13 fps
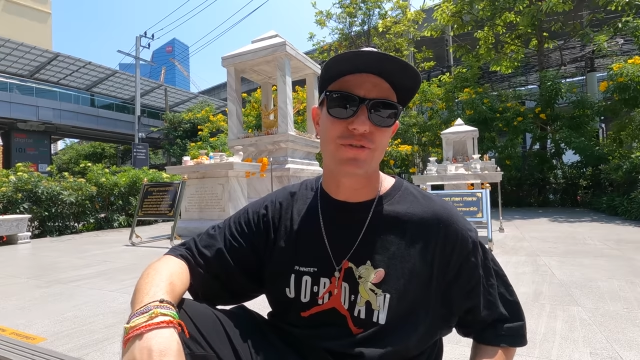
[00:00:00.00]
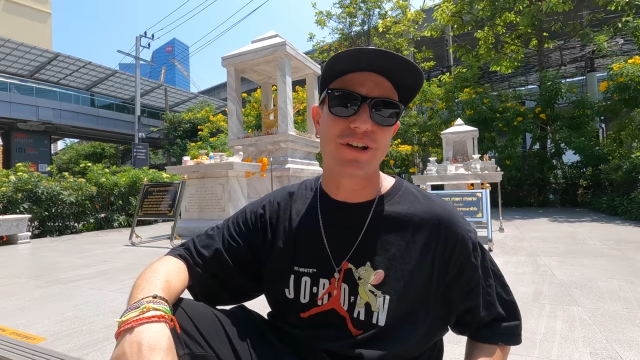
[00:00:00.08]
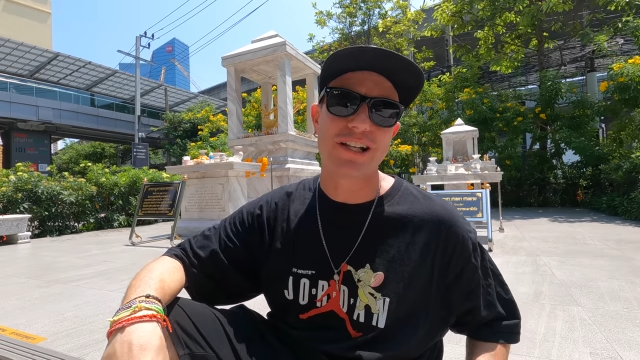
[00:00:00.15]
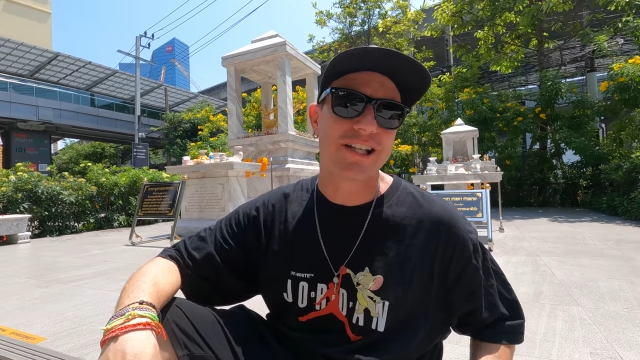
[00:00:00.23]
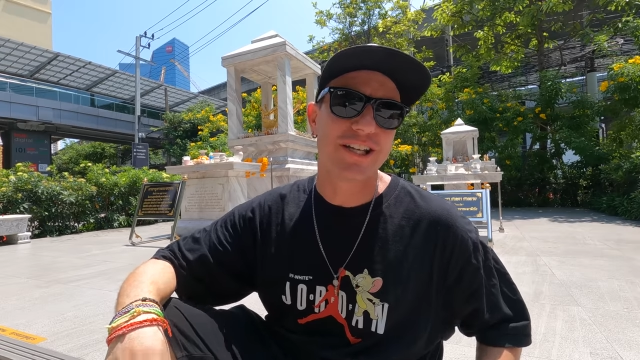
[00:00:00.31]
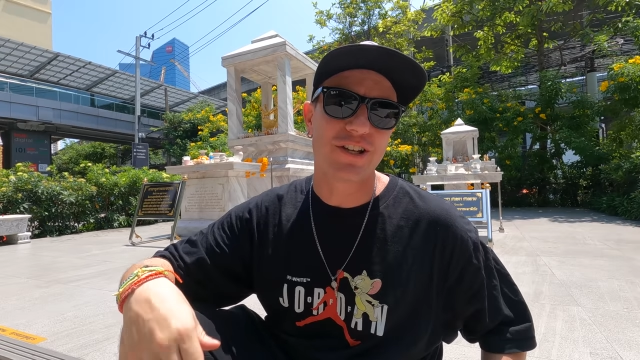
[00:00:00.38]

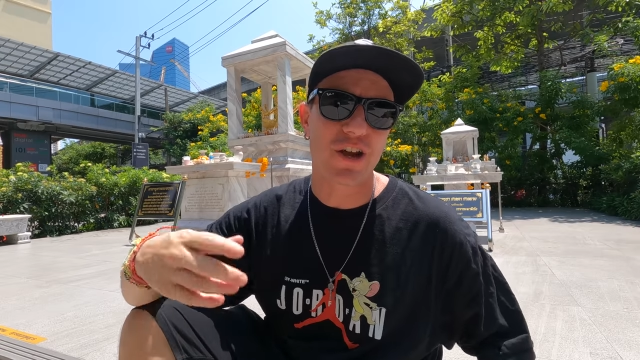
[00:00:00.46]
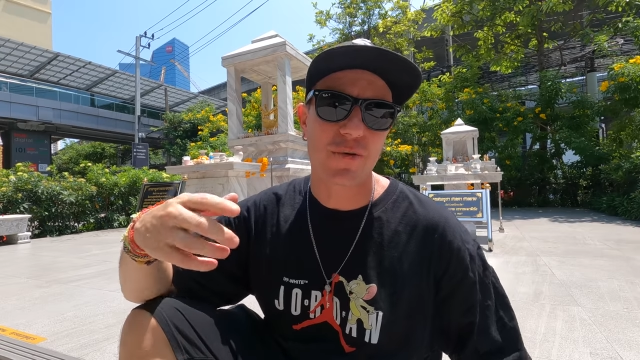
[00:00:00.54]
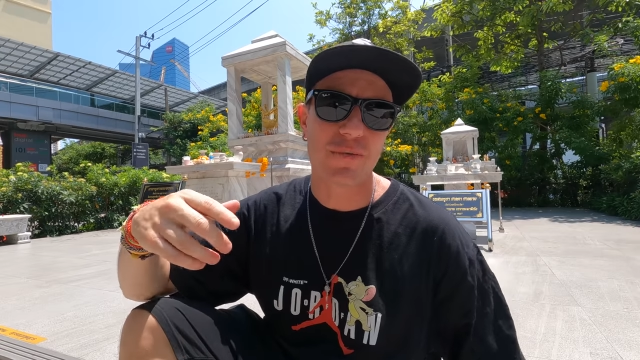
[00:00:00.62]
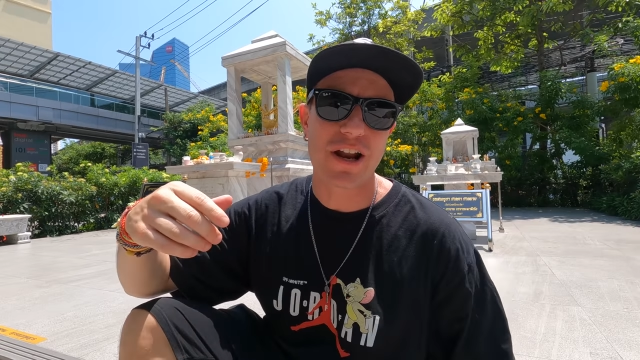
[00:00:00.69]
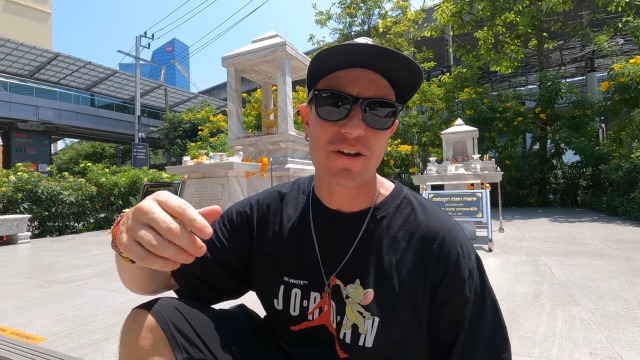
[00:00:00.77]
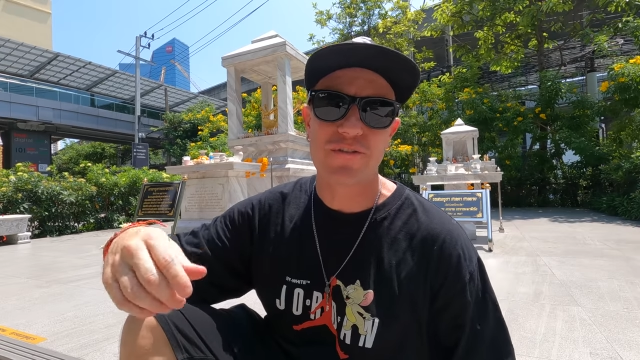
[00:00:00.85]
really. You
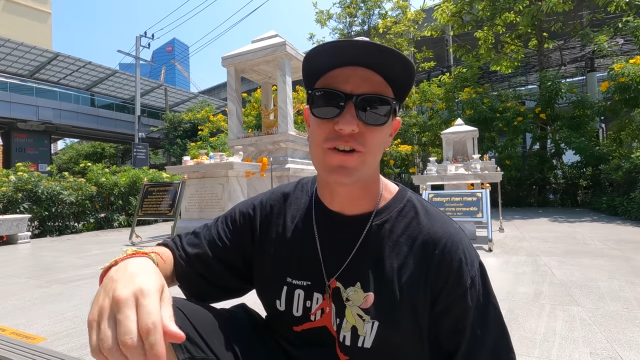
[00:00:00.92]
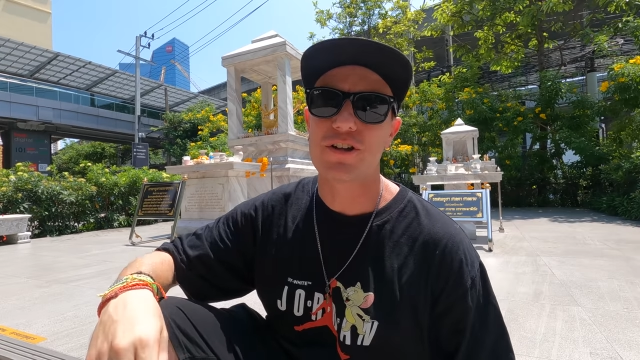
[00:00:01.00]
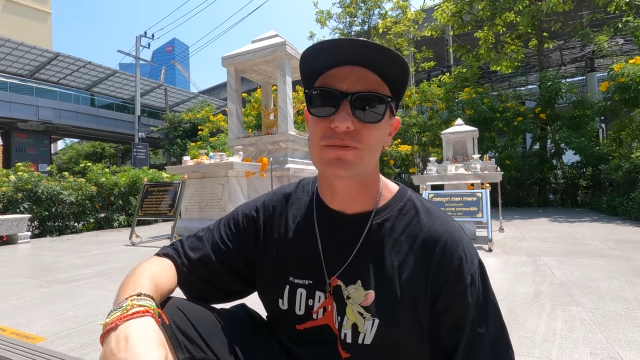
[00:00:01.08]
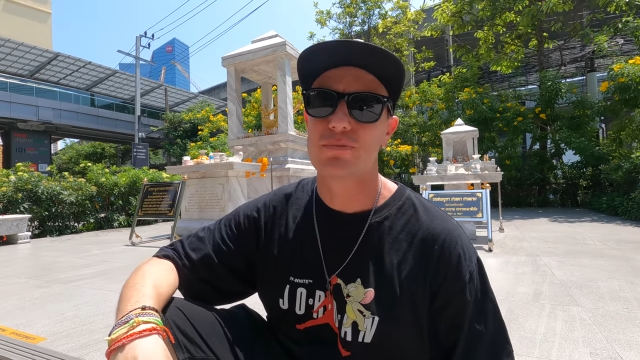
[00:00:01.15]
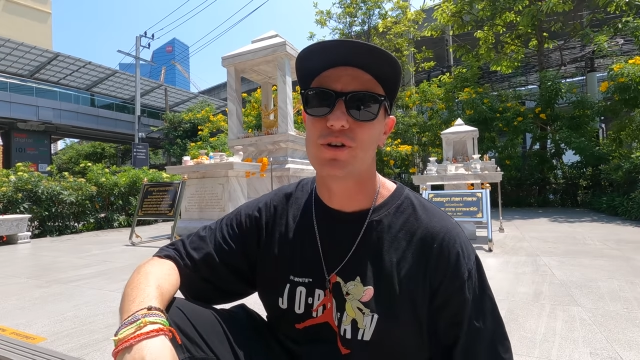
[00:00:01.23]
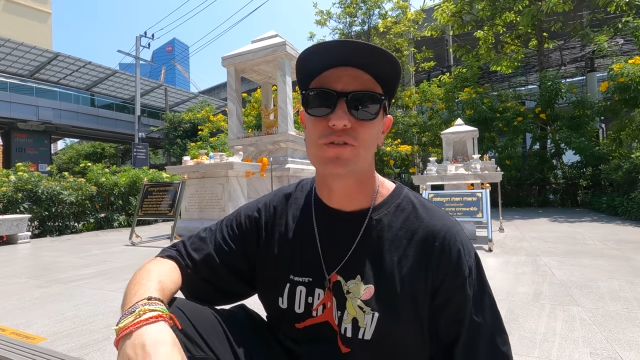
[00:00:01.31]
know, when I
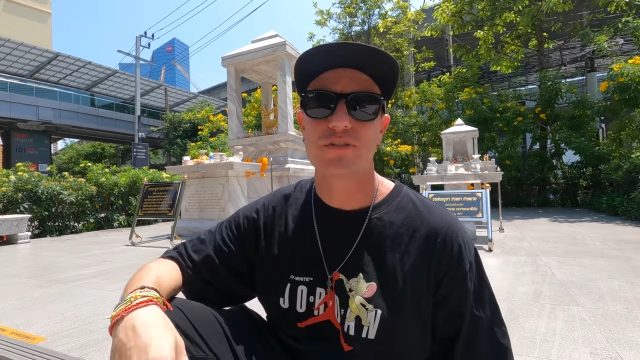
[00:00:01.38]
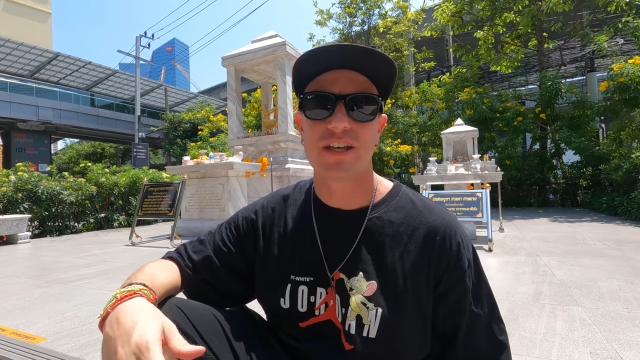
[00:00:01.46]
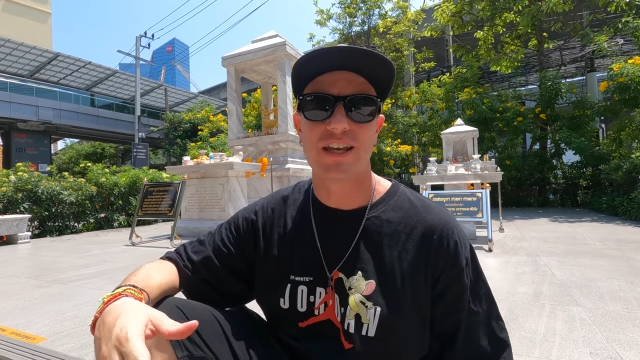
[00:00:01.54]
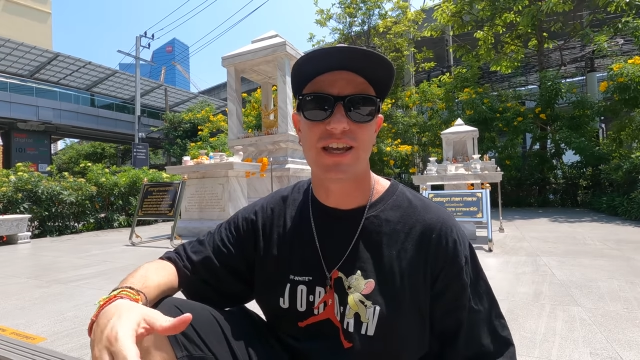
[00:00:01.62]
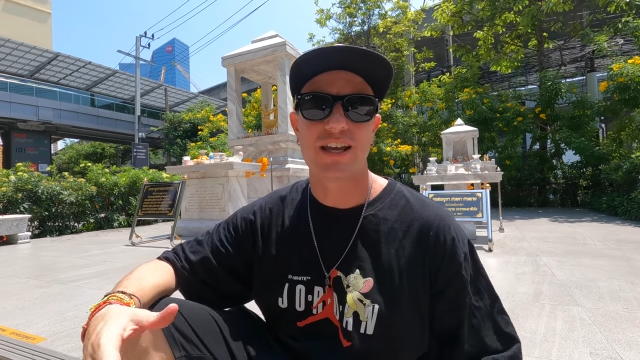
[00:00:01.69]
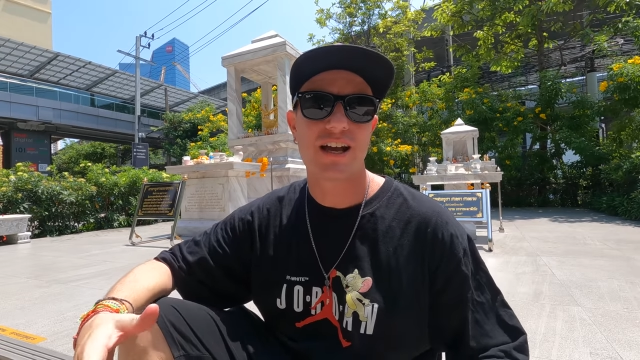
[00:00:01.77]
first moved
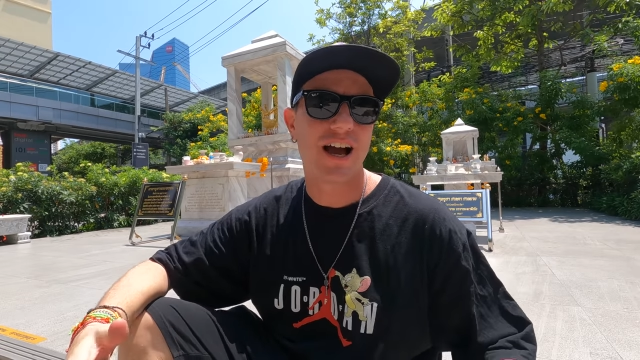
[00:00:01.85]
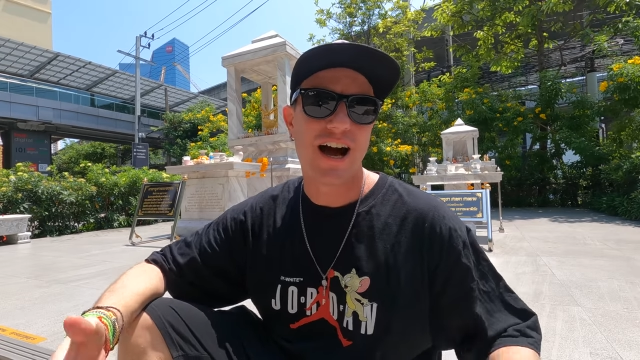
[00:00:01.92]
here,